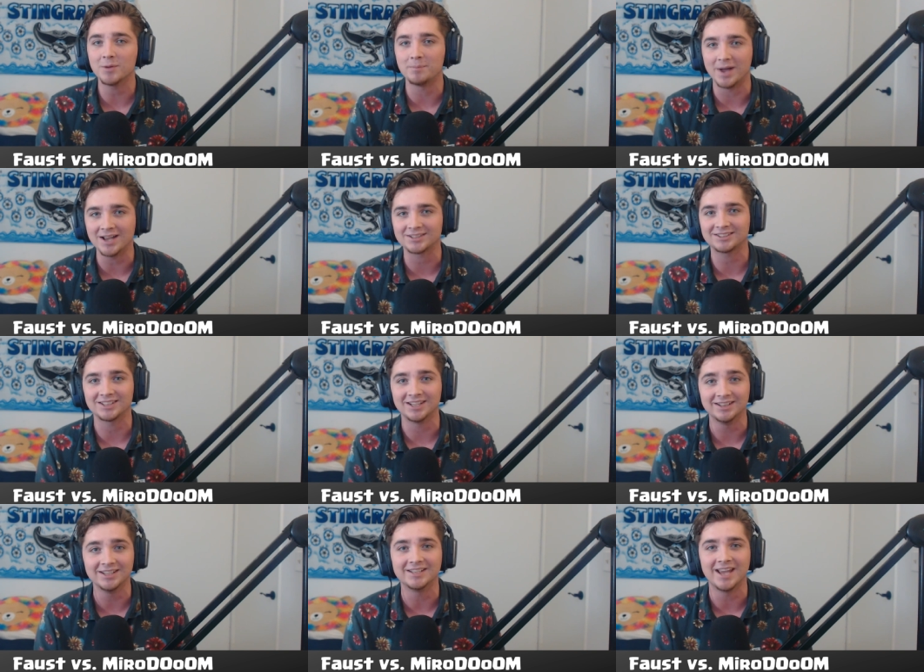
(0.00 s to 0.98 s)
the best
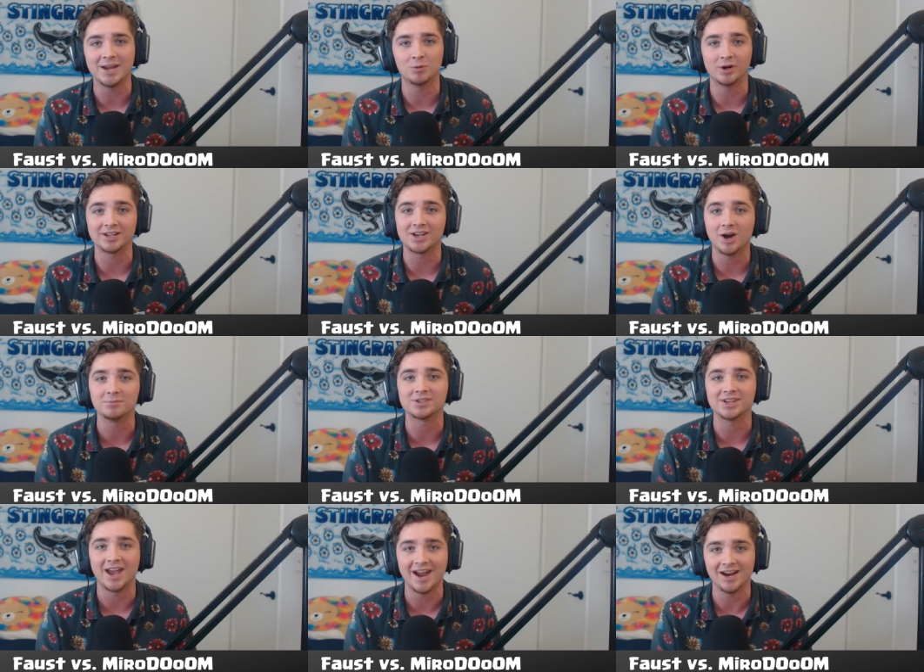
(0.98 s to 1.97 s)
in the game when it comes
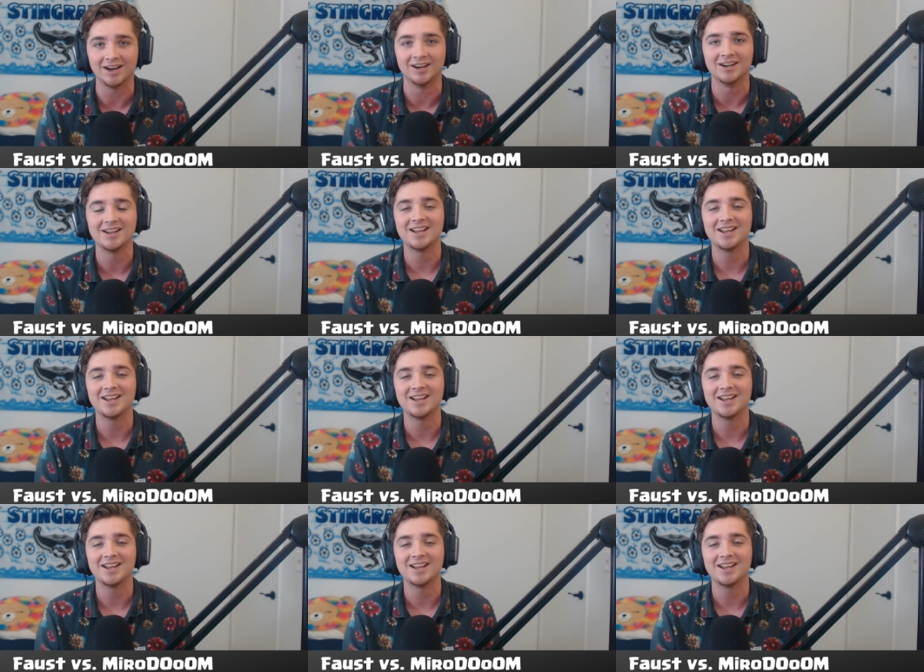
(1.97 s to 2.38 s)
to air,